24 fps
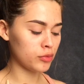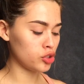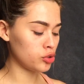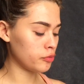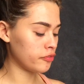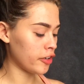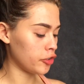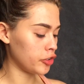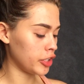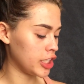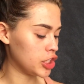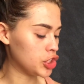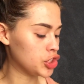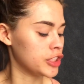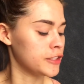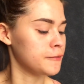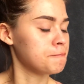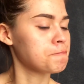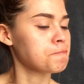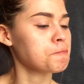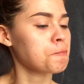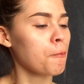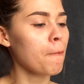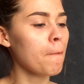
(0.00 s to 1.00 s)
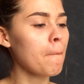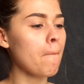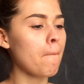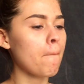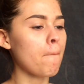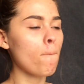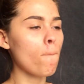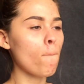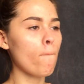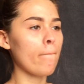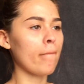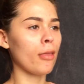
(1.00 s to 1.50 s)
gonna do foundation.
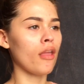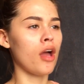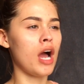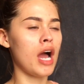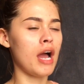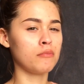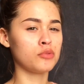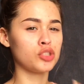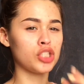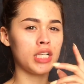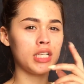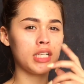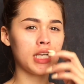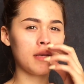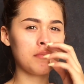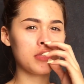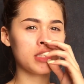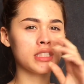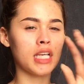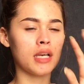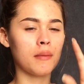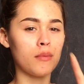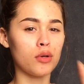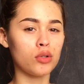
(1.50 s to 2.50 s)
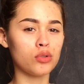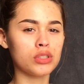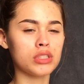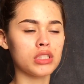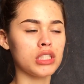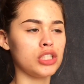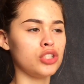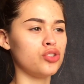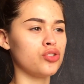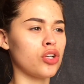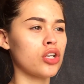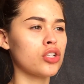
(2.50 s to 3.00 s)
I'm trying to keep this like
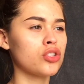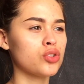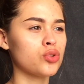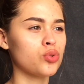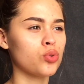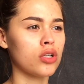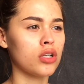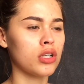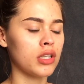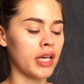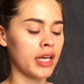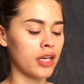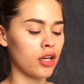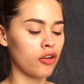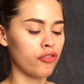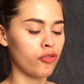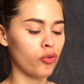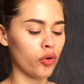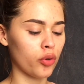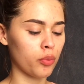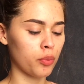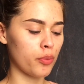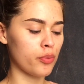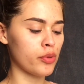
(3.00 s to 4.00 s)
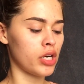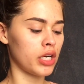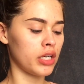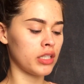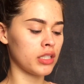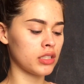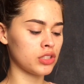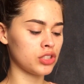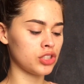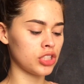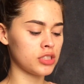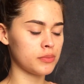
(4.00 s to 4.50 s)
mostly drugstore, like affordable
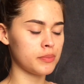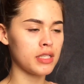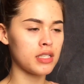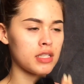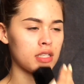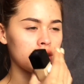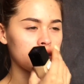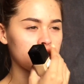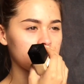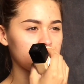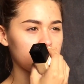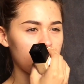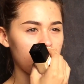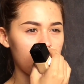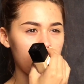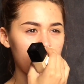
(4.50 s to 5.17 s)
products, just because